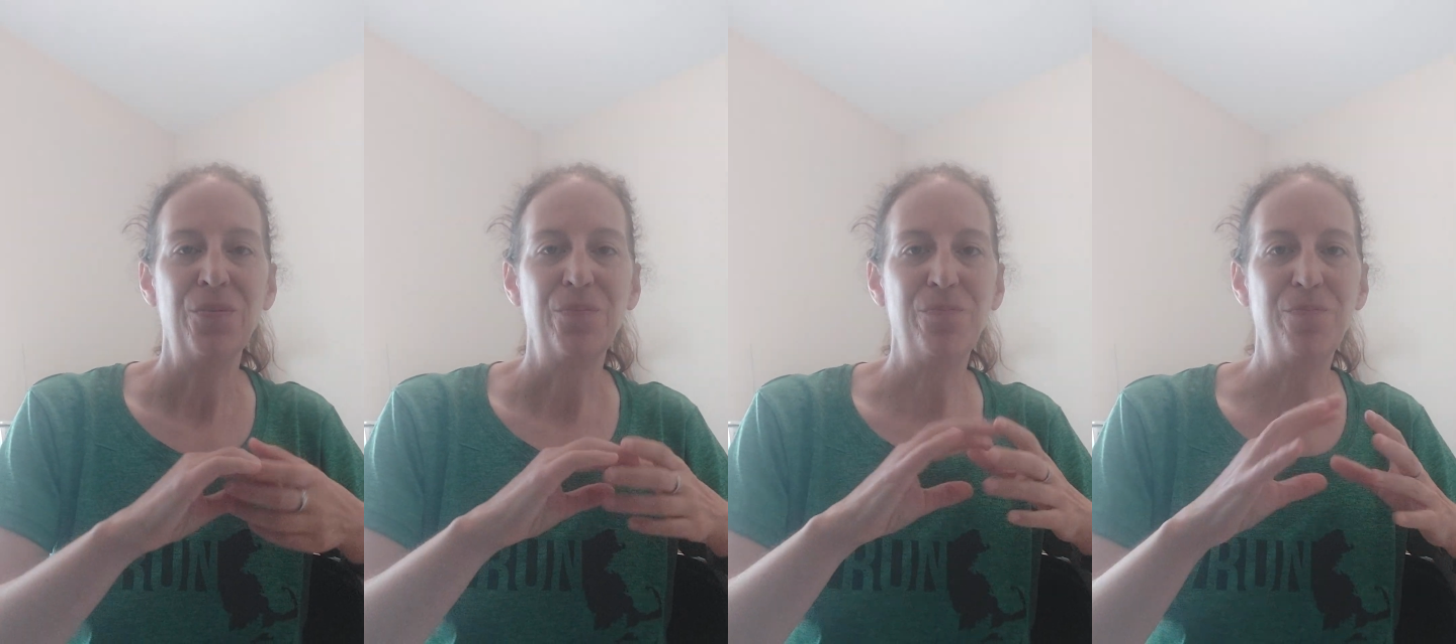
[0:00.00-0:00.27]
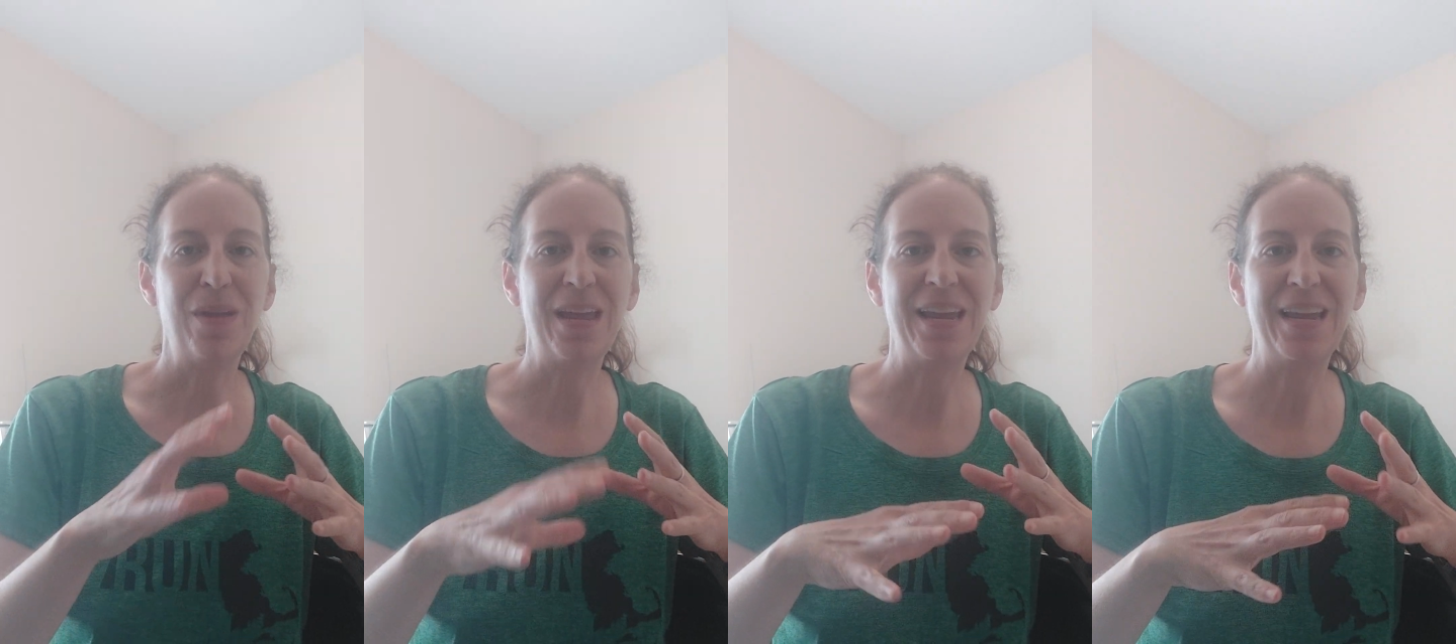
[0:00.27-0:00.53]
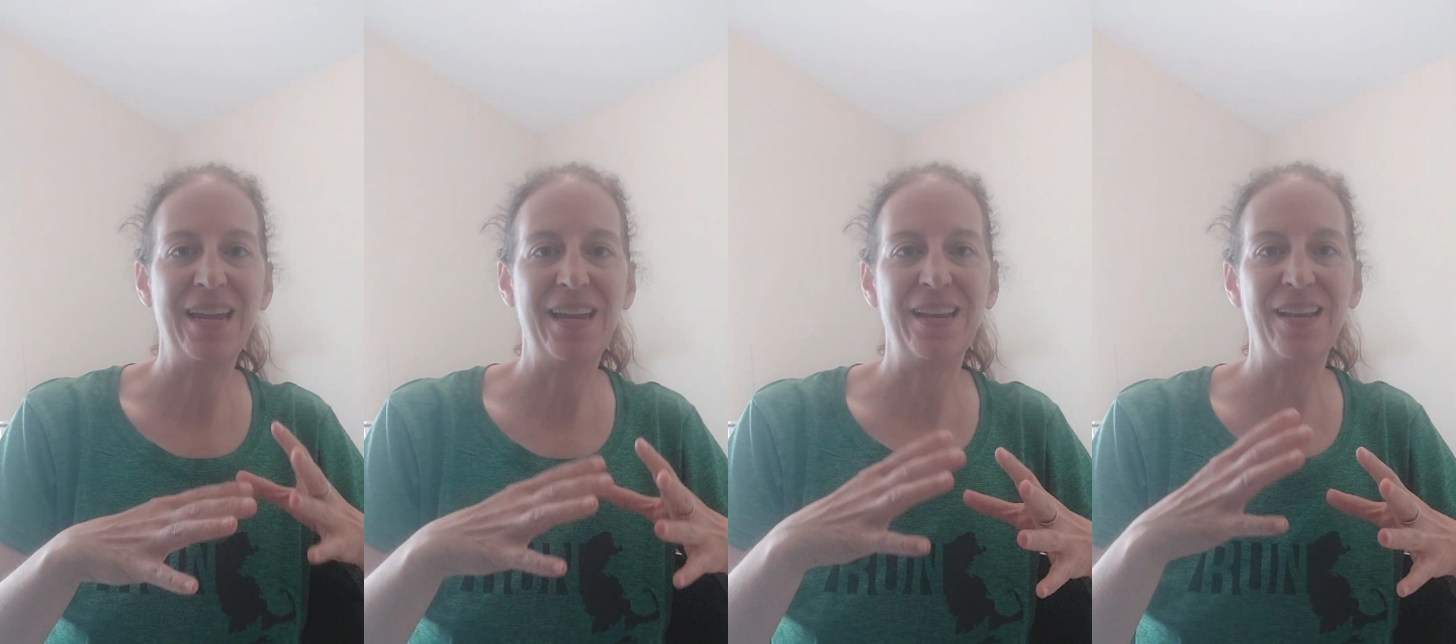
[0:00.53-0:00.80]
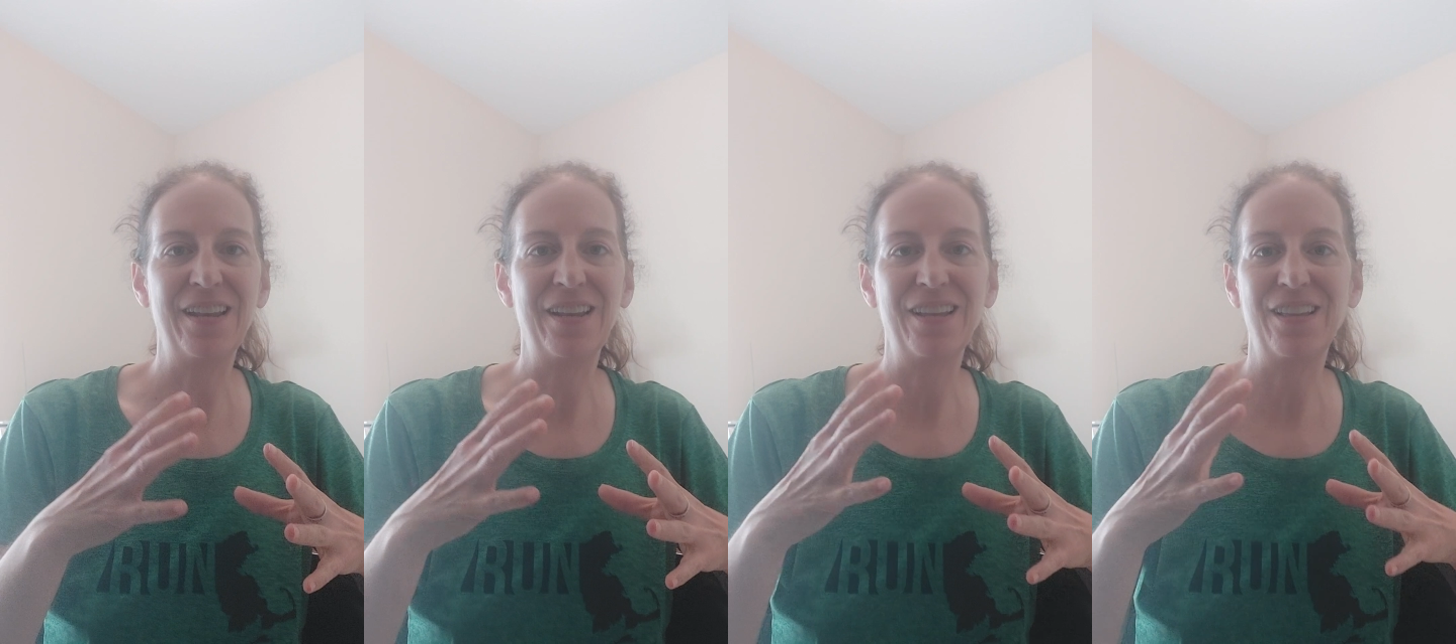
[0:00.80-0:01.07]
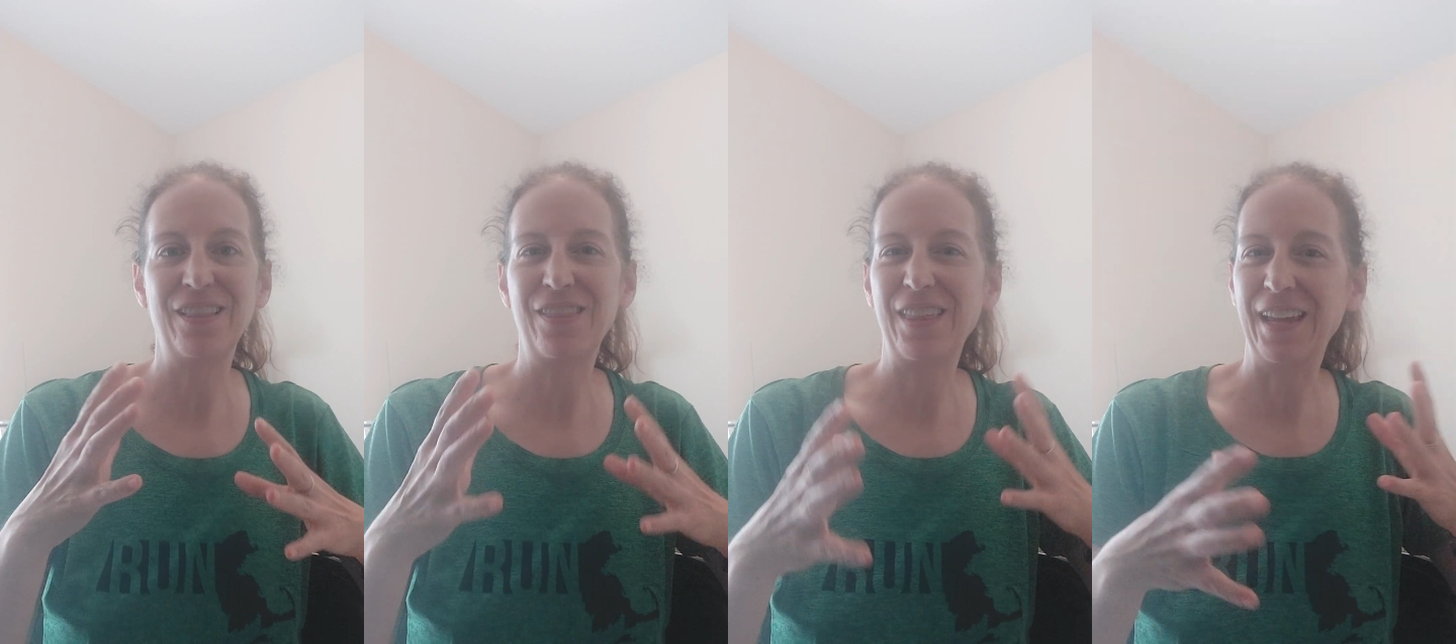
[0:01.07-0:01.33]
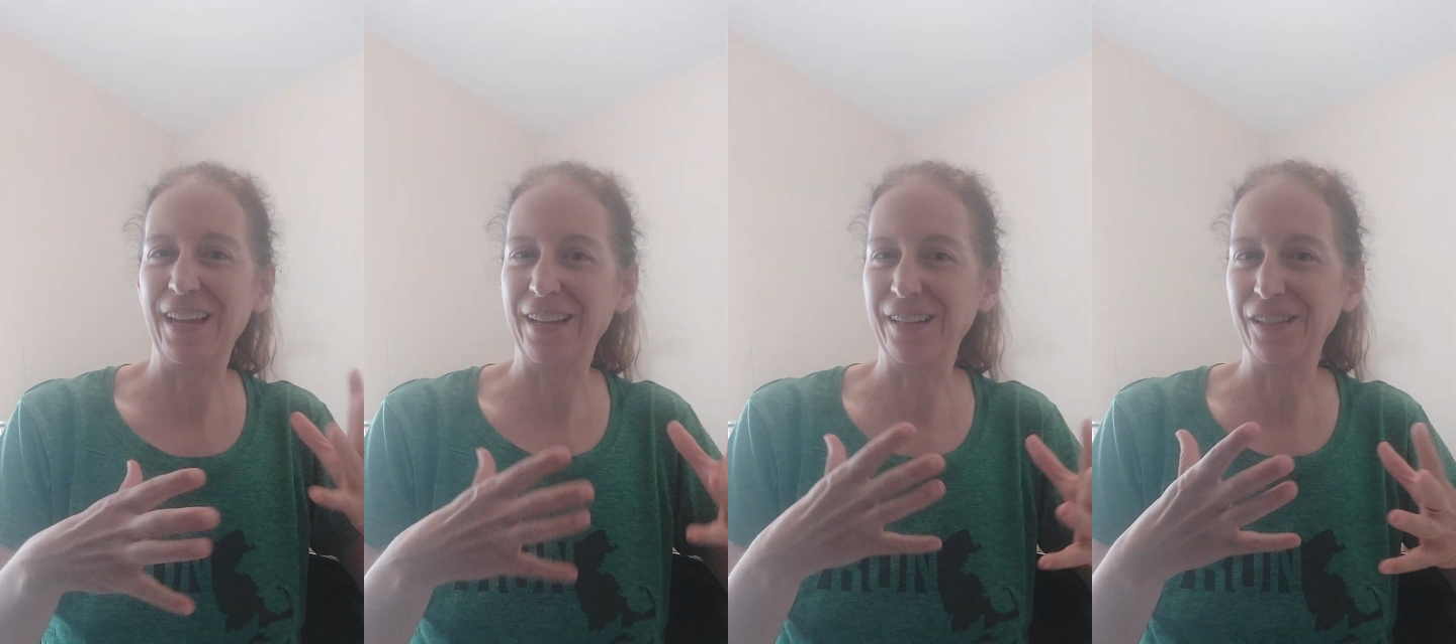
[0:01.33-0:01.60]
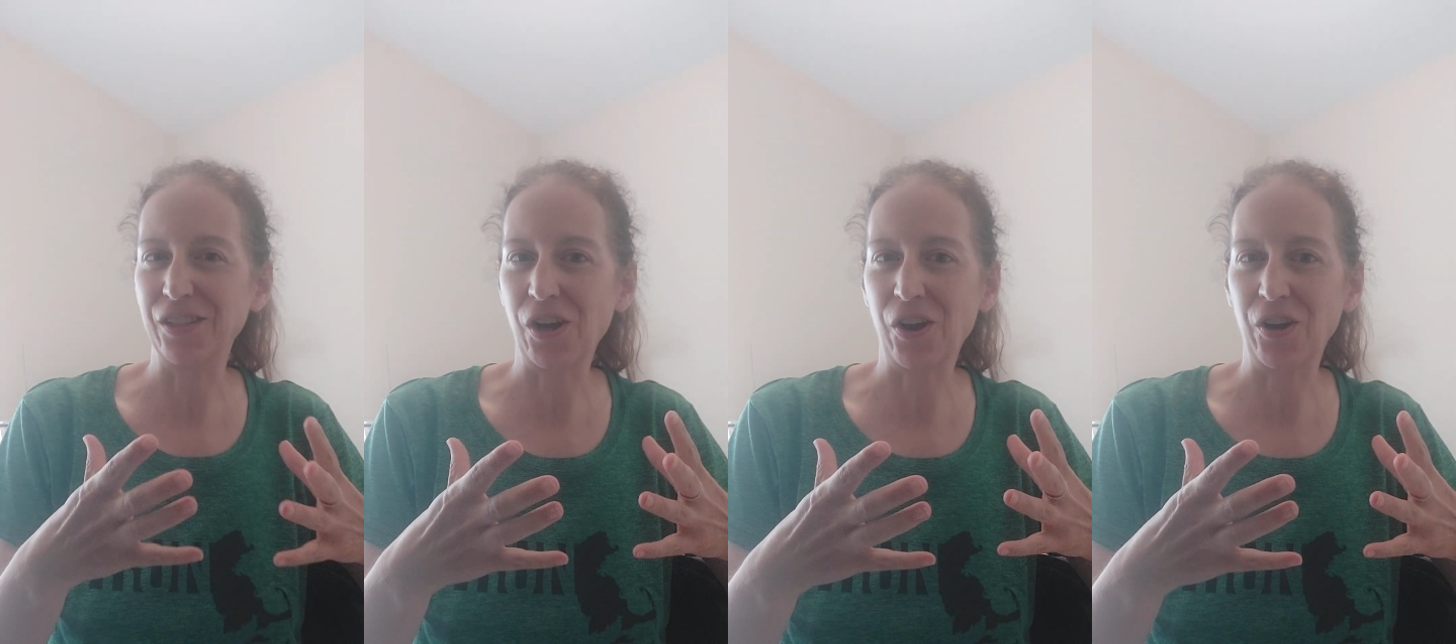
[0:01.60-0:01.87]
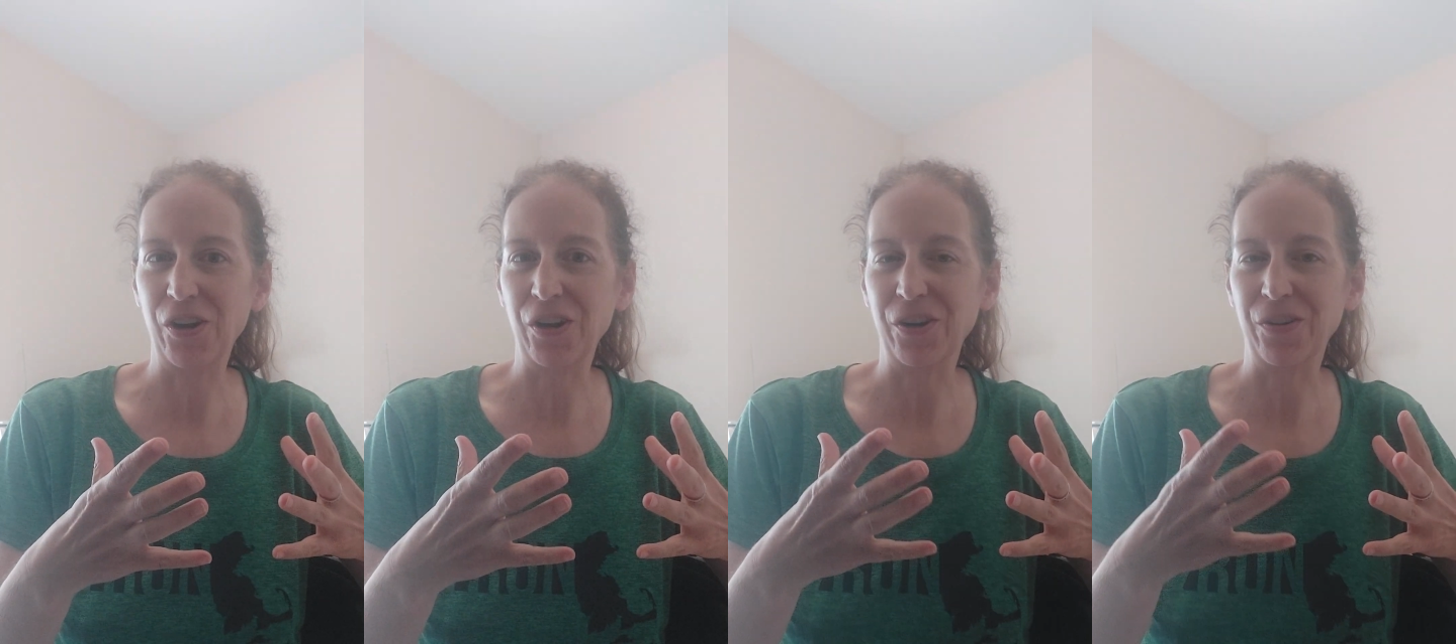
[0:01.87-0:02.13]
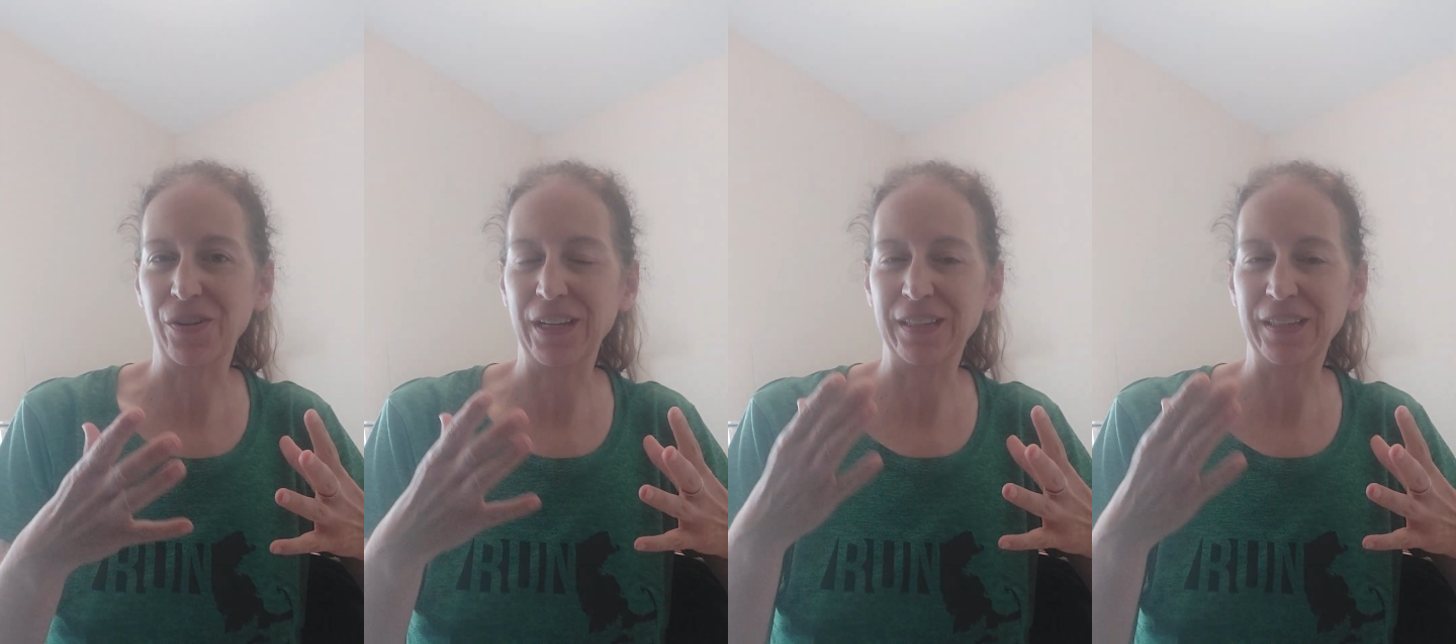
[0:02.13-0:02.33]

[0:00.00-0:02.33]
main things are,